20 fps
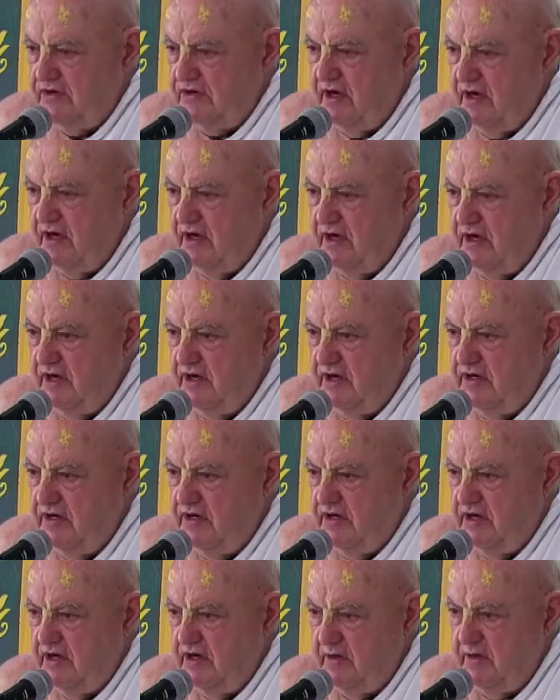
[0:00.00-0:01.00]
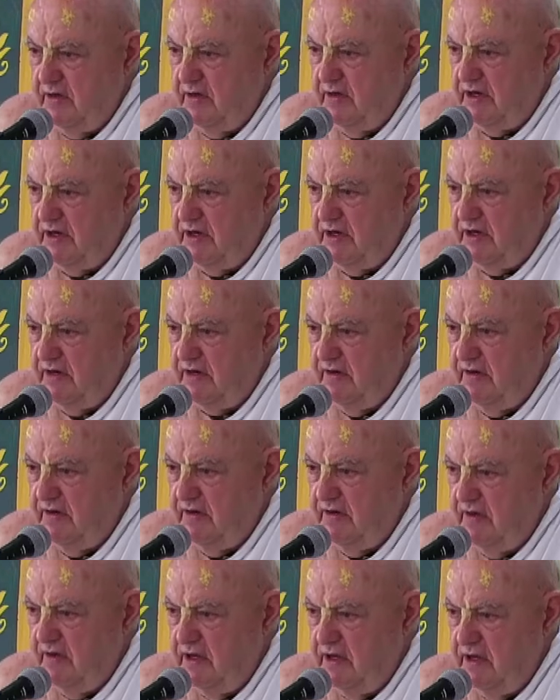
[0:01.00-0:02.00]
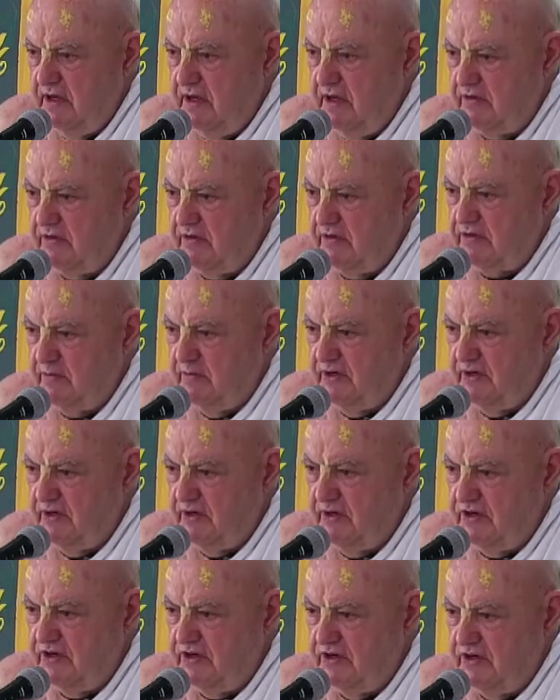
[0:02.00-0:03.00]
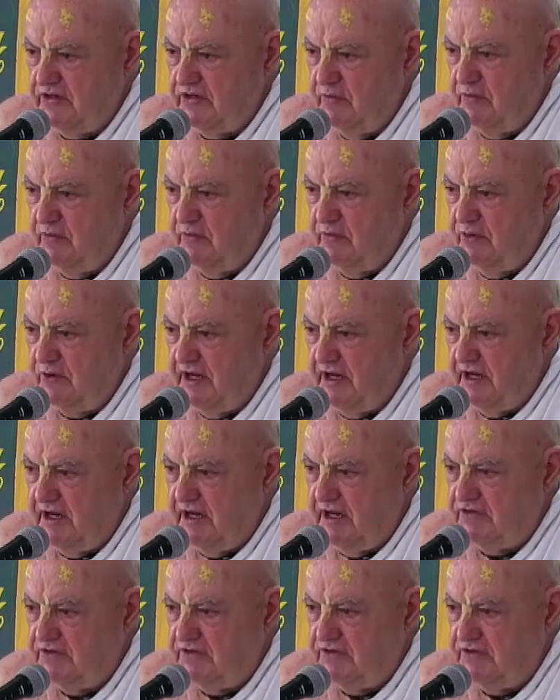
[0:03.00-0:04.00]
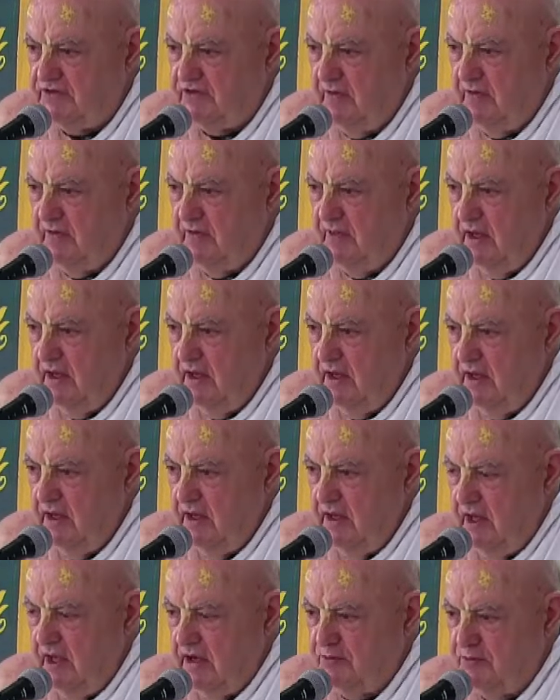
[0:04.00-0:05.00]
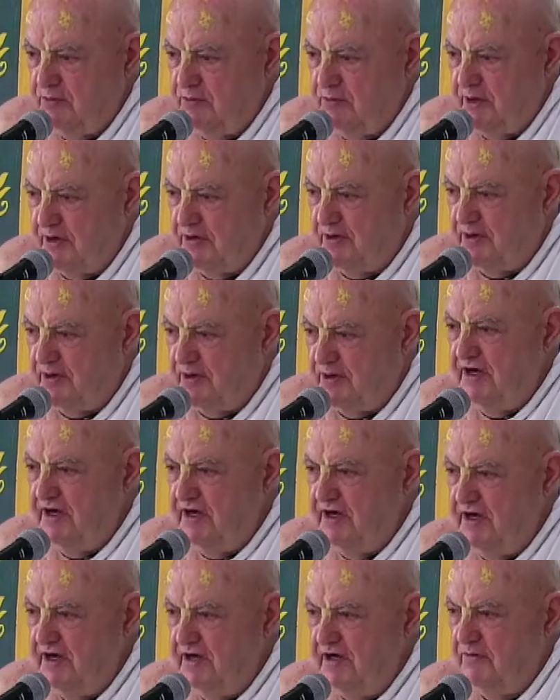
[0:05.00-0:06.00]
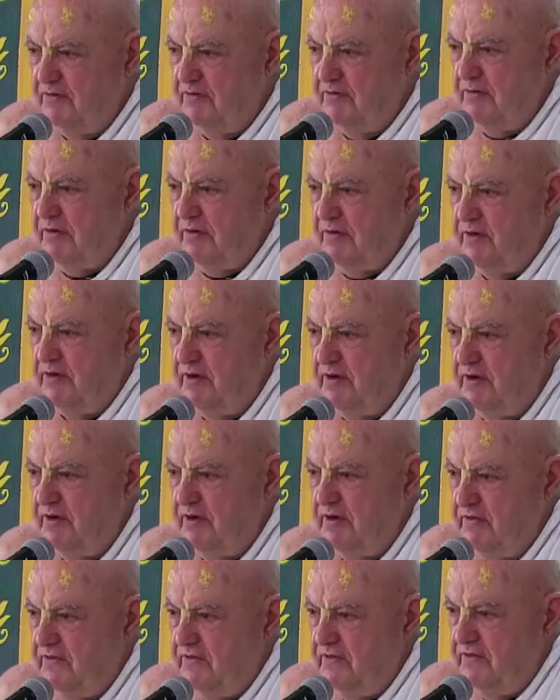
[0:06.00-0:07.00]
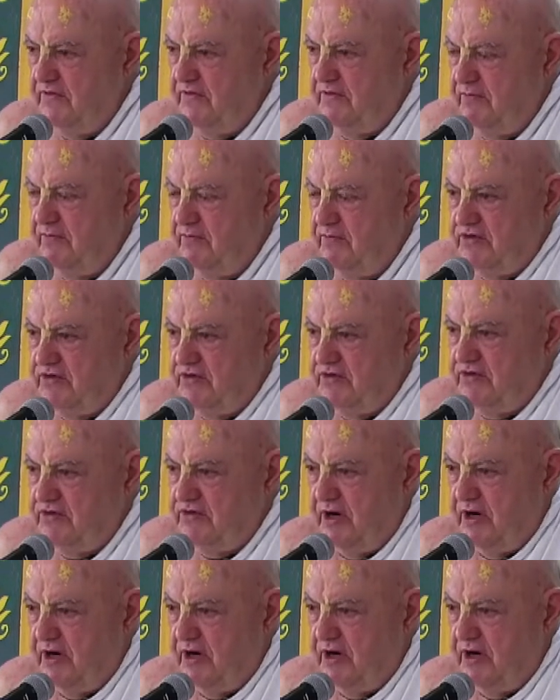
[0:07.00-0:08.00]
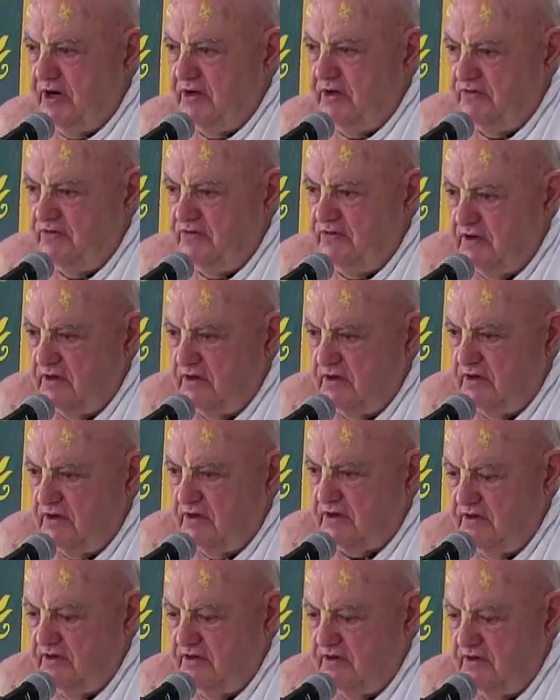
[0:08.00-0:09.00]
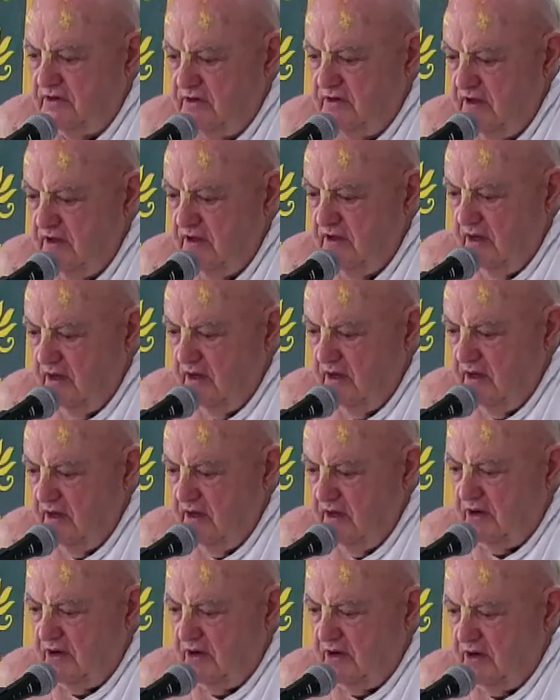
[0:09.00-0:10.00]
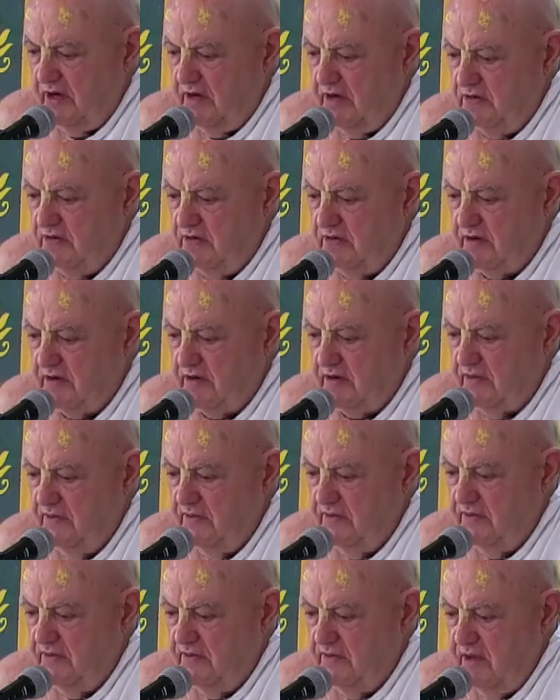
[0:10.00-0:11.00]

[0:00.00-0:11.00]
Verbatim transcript: And I started and I did it independently. And ultimately the devotees kept looking at us, how's the work going? We didn't know what we were doing. Bronze is a brand new looking, brand new look.